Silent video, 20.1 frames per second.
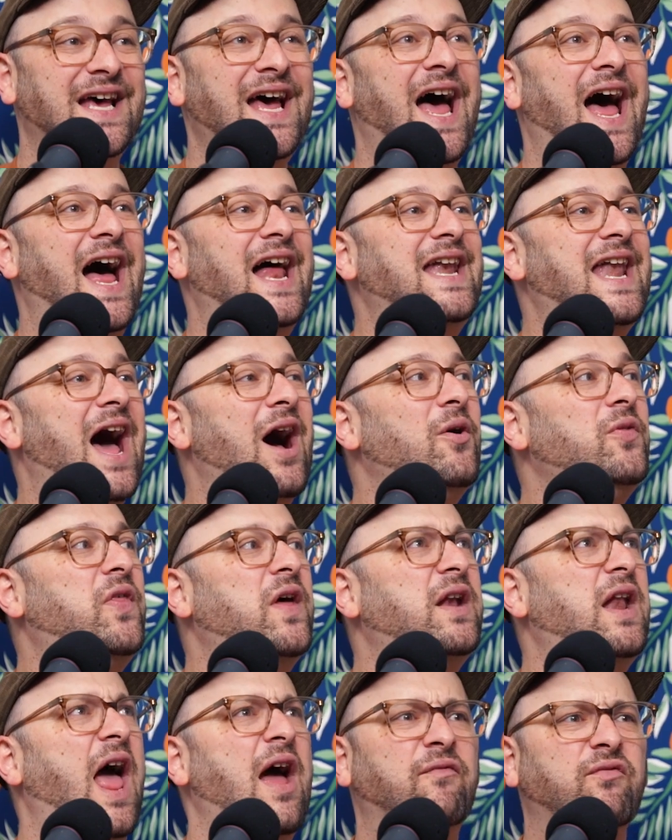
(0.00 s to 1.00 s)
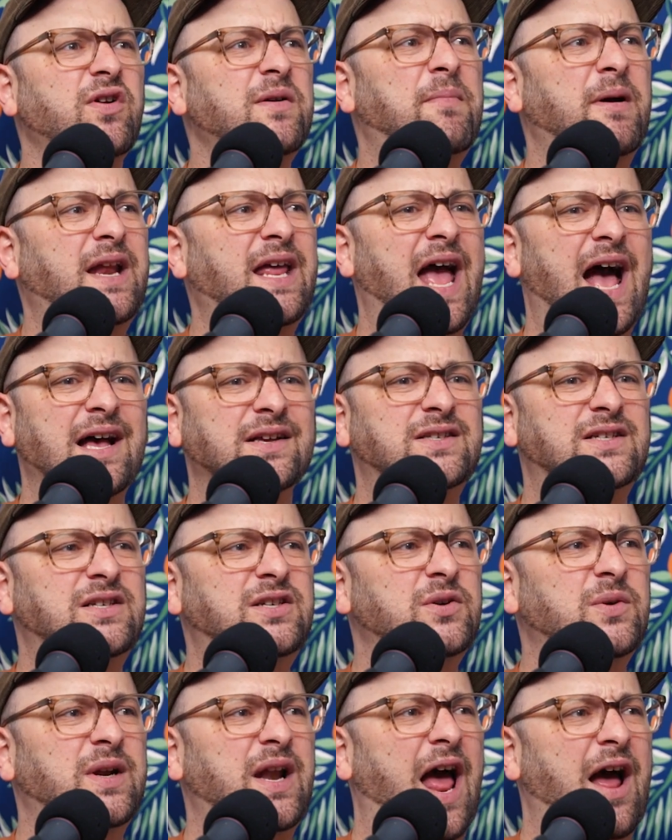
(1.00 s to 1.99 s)
And now that everybody has to
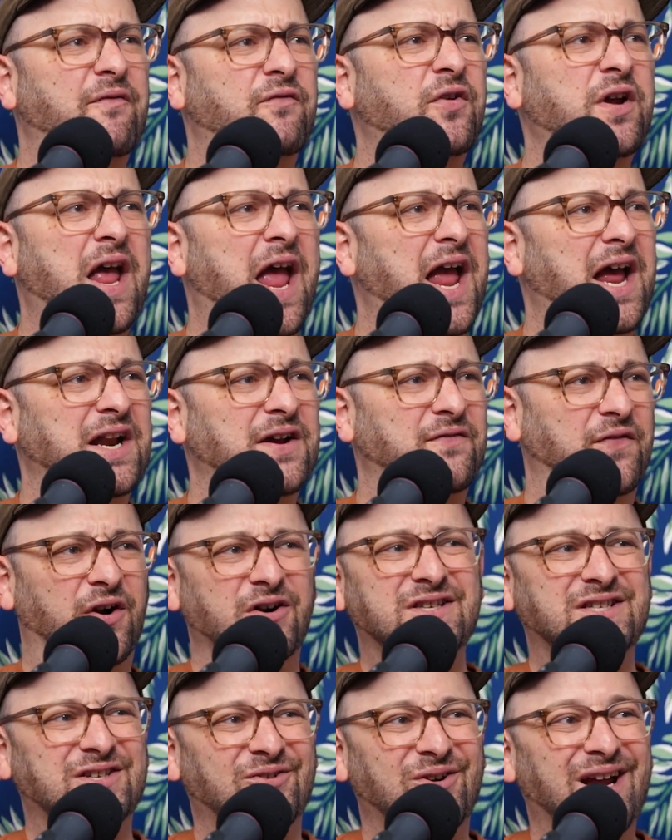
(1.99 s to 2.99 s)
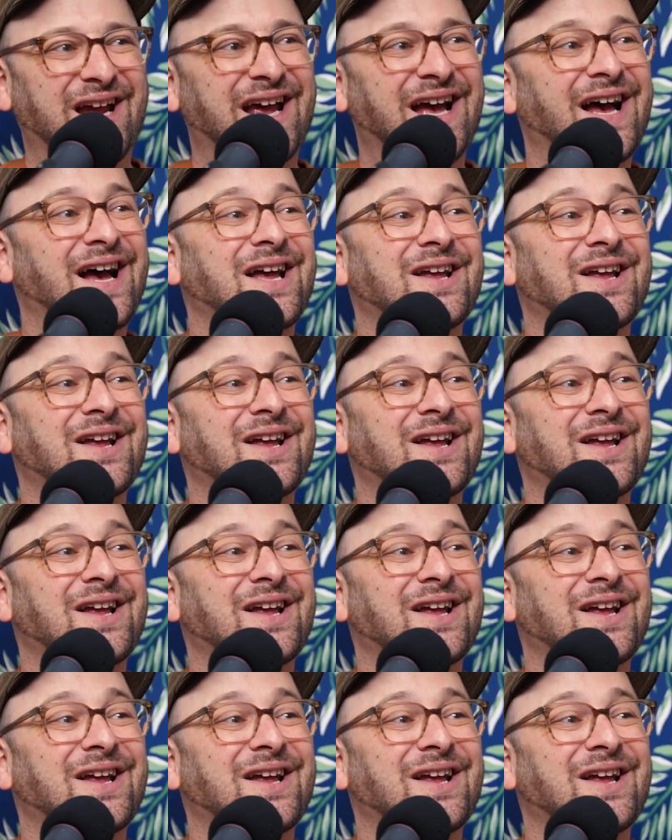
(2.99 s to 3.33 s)
do it every anniversary,